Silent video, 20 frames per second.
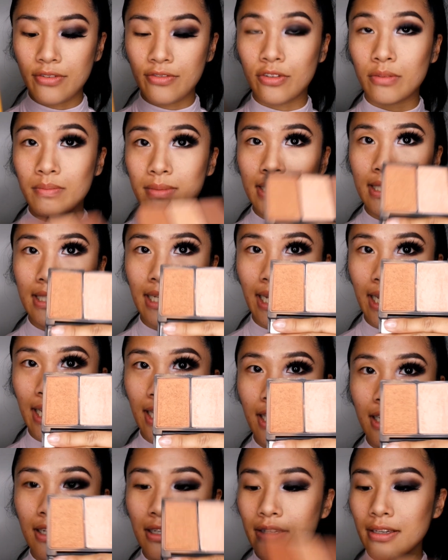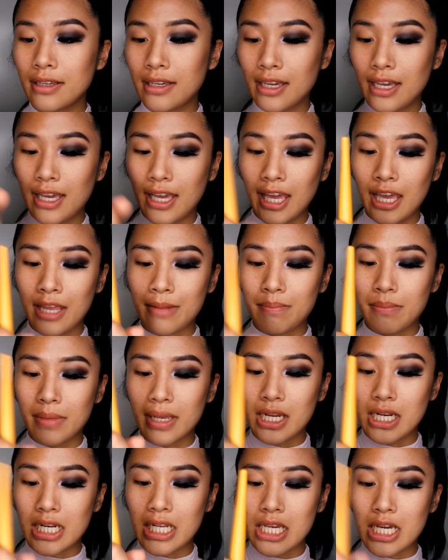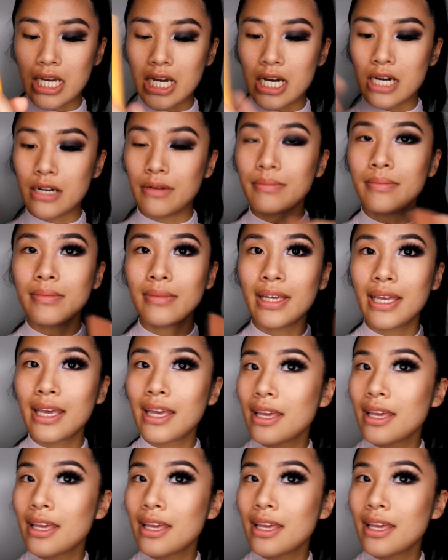from Sleek in Medium